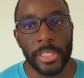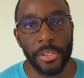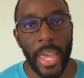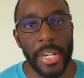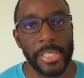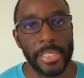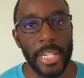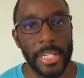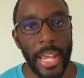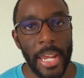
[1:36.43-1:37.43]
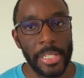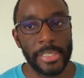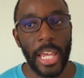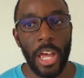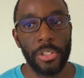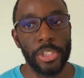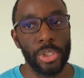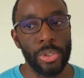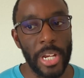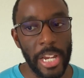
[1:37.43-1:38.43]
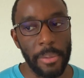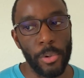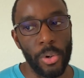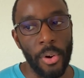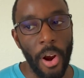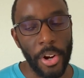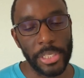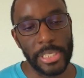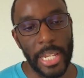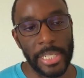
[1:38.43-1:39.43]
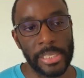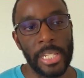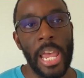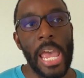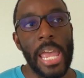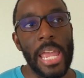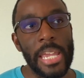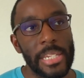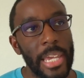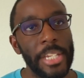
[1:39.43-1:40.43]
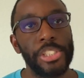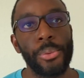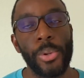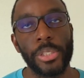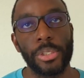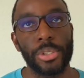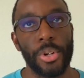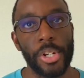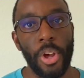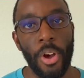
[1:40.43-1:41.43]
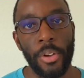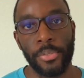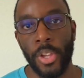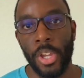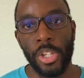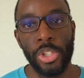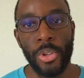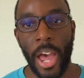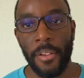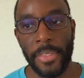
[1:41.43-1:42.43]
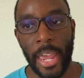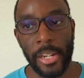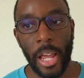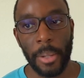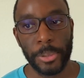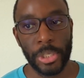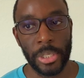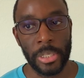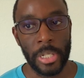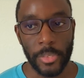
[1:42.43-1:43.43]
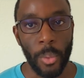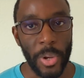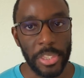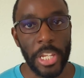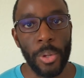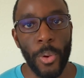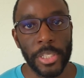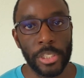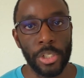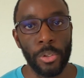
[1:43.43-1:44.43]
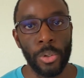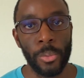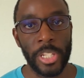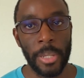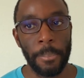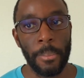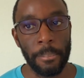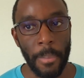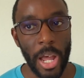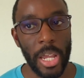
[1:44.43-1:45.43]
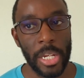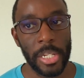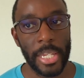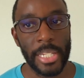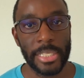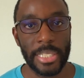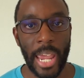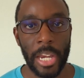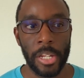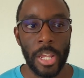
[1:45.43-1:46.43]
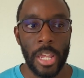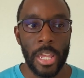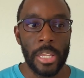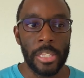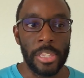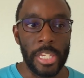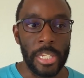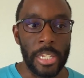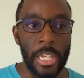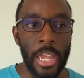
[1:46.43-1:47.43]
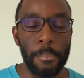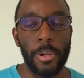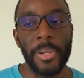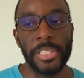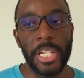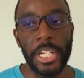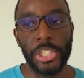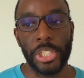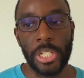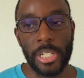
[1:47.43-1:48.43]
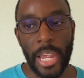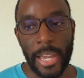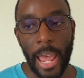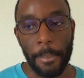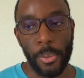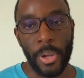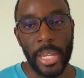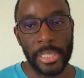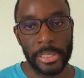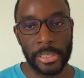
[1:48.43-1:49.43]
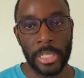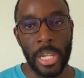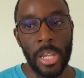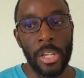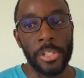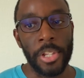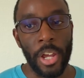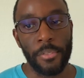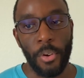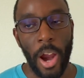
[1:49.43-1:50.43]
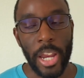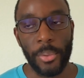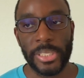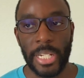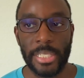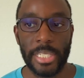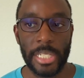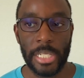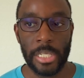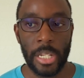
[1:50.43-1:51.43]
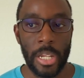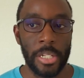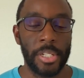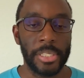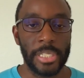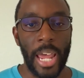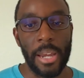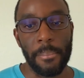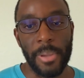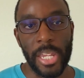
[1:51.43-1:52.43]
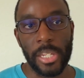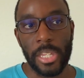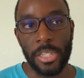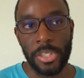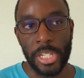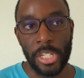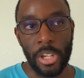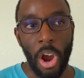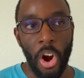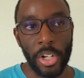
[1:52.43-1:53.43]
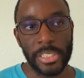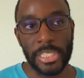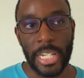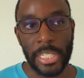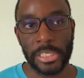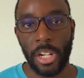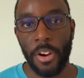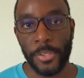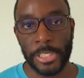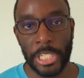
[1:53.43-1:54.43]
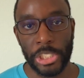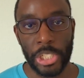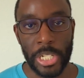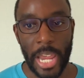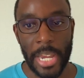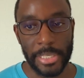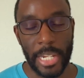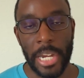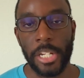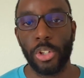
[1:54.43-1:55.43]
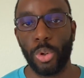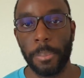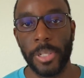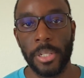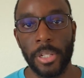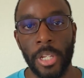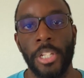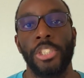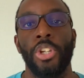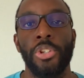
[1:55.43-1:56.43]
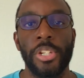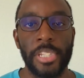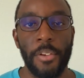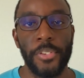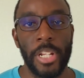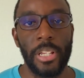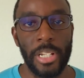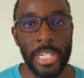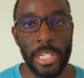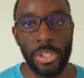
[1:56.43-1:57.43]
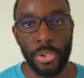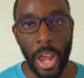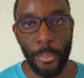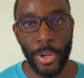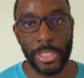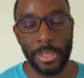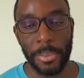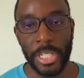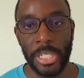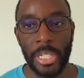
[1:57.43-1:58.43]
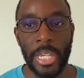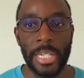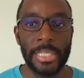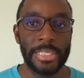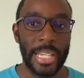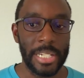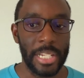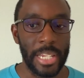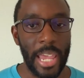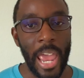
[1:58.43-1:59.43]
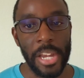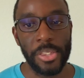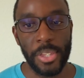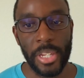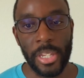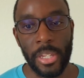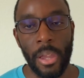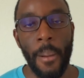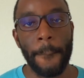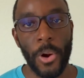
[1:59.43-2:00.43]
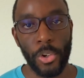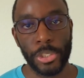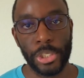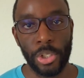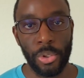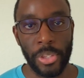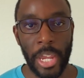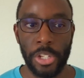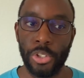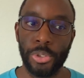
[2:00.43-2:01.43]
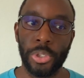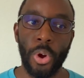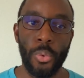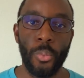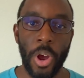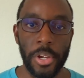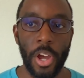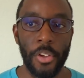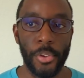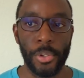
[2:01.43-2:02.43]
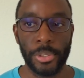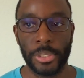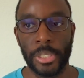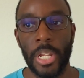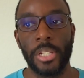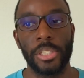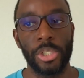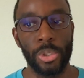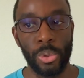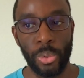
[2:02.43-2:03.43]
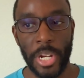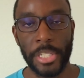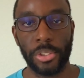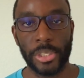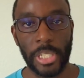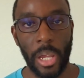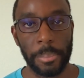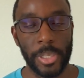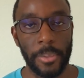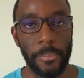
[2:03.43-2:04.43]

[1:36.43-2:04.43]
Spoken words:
So that is it. That is how to enable RCS. In case you want to turn it off, you have that option. One thing you want to keep in mind is that the implementation that Apple has done for iOS 18 does not make the RCS conversation end-to-end encrypted. So you definitely do not want to be sending anything personal that you don't want others to intercept.